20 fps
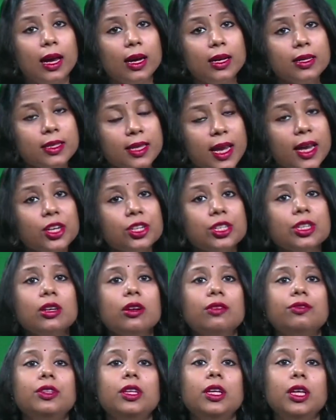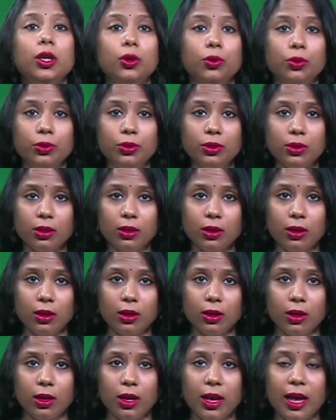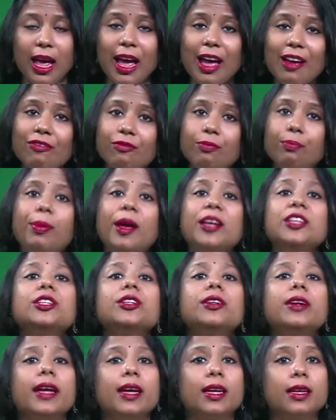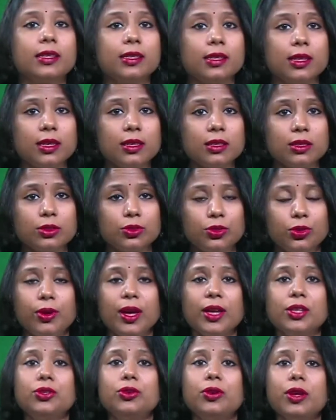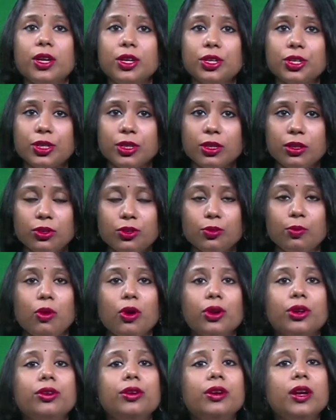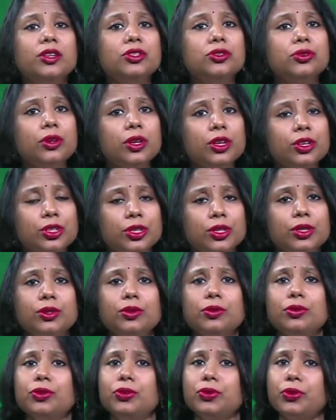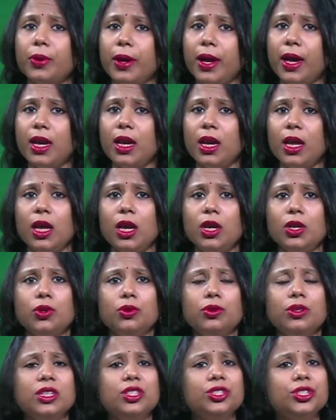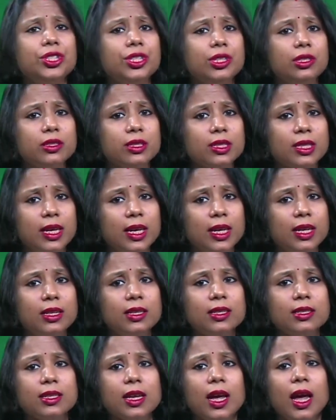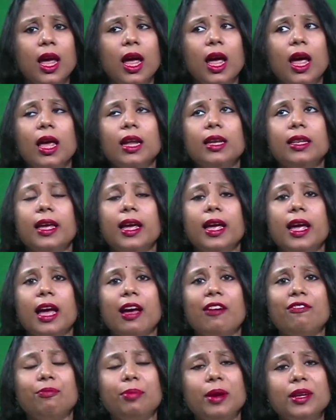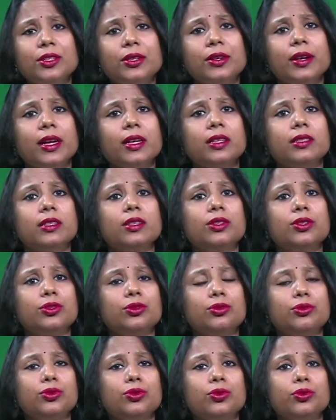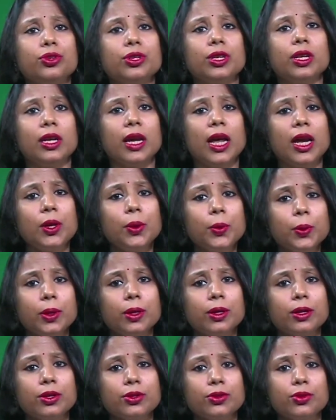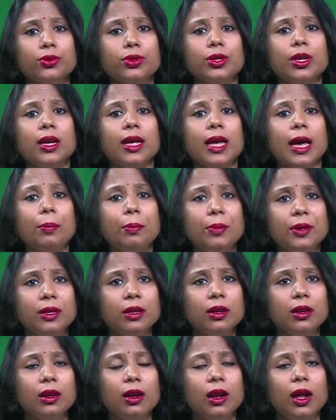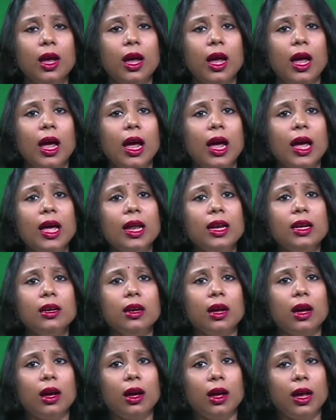a section of the youth have better access to education, to modern education, to training, to digital skills. They have better access to social networks, social capital, and